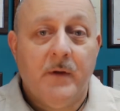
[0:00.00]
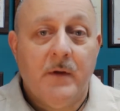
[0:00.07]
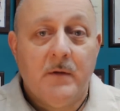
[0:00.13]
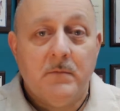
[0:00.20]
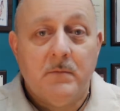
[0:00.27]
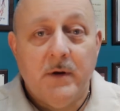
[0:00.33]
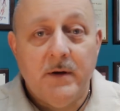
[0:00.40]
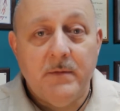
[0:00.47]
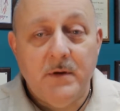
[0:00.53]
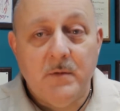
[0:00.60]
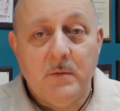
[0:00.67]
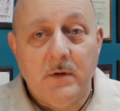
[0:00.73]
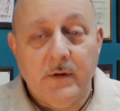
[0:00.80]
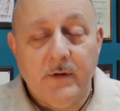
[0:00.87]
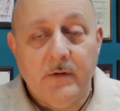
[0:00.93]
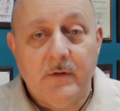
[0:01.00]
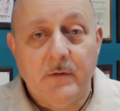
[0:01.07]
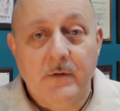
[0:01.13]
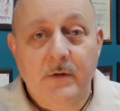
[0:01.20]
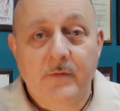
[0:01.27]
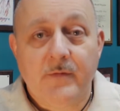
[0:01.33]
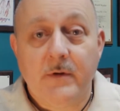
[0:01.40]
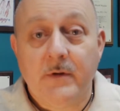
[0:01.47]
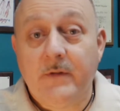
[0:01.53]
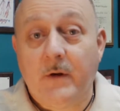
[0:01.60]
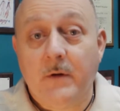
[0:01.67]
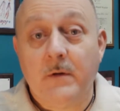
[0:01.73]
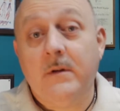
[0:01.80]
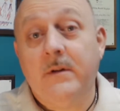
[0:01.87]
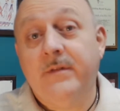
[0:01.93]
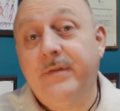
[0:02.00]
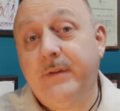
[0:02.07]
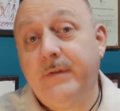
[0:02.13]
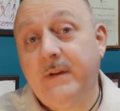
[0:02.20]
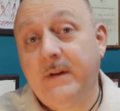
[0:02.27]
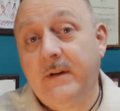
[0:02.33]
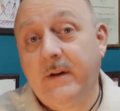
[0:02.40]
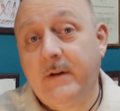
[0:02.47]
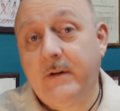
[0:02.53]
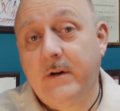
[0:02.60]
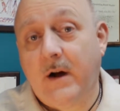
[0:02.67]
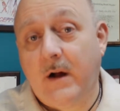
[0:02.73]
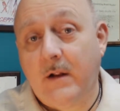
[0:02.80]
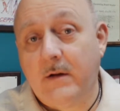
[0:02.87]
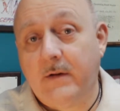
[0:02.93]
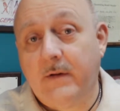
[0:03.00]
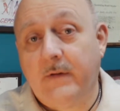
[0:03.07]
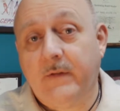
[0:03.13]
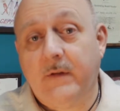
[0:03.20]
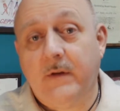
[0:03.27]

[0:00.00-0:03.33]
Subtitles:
might be willing to do it for a total of $1,500.